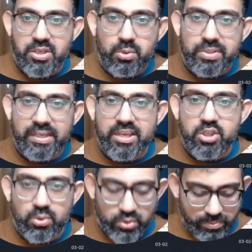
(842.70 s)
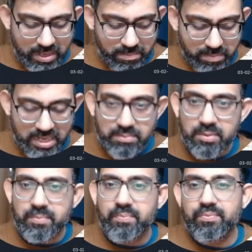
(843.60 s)
user can choose my
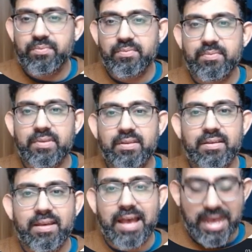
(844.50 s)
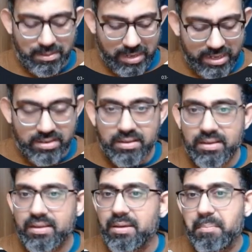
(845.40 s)
minimum and my
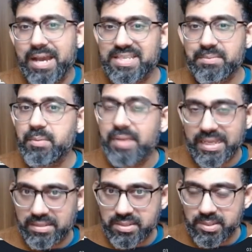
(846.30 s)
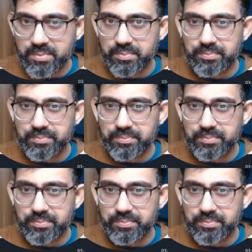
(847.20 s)
maximum like this.